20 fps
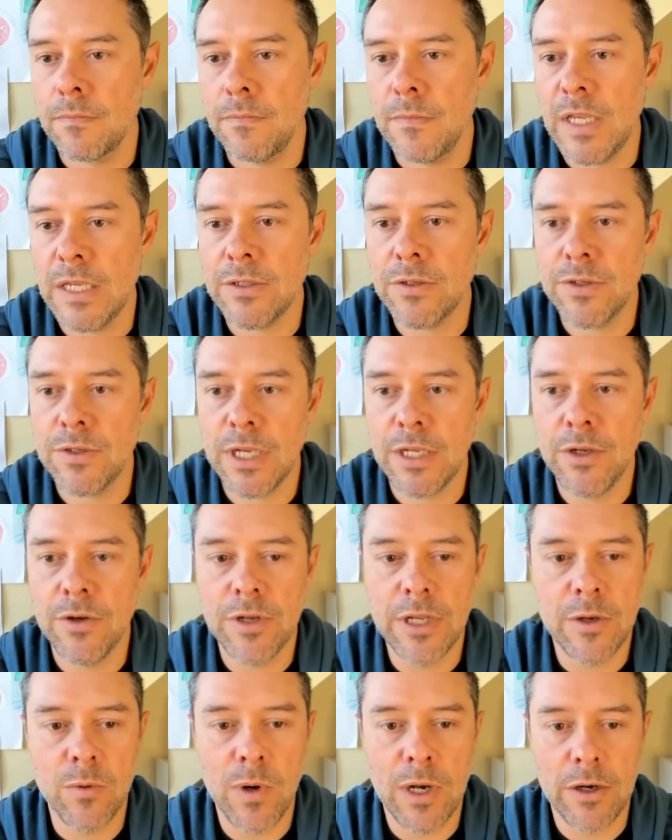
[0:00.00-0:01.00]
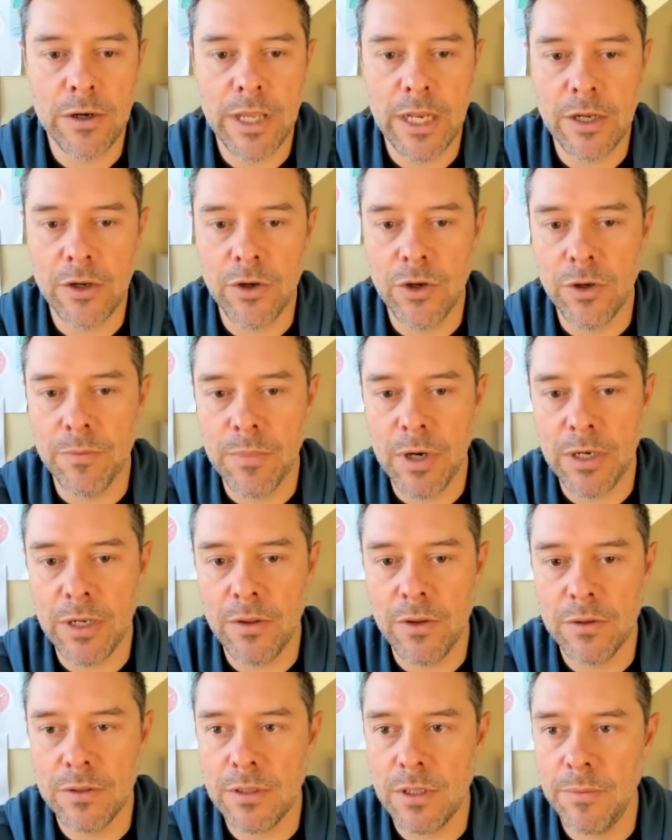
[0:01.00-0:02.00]
Enzo said you did well getting good money,
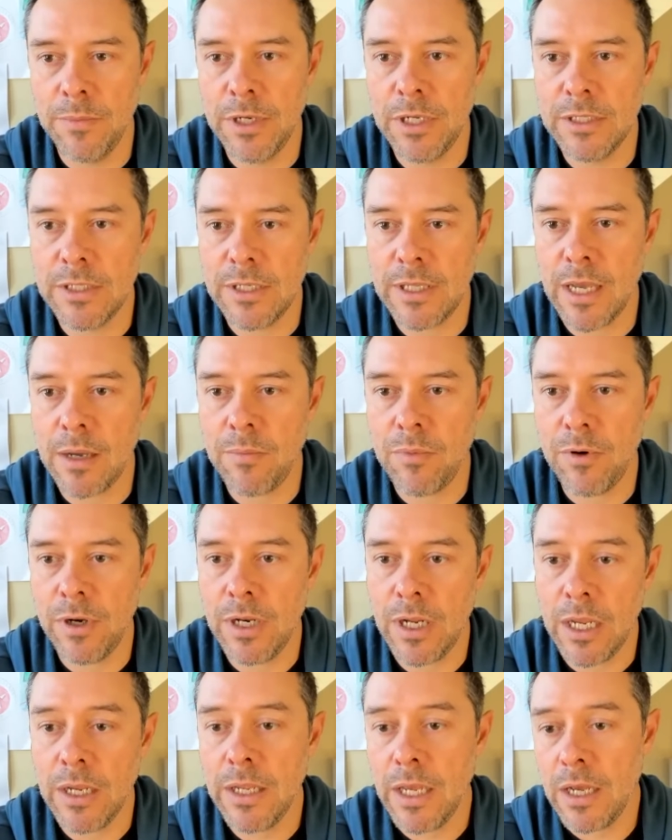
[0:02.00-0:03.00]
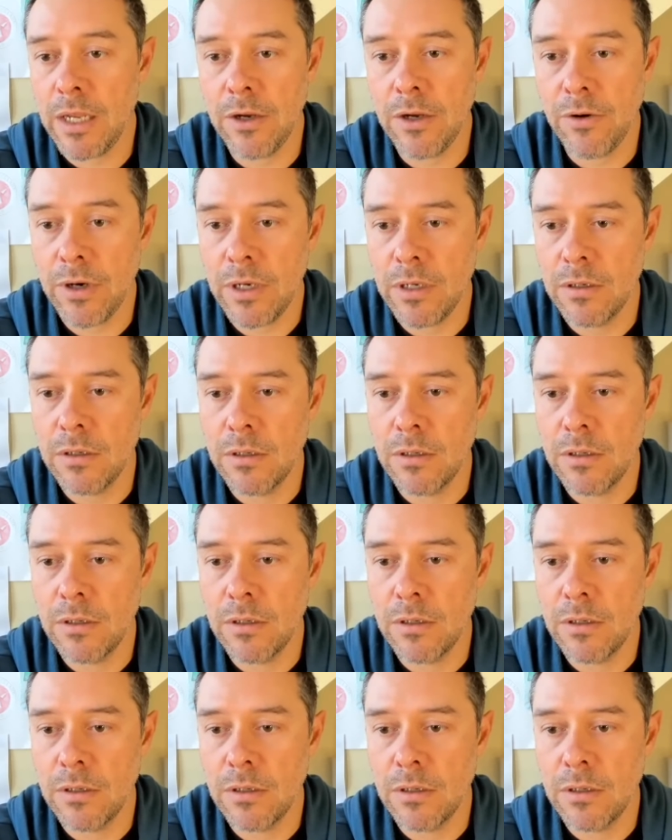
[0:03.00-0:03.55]
those limiteds at that point. Yeah, I agree.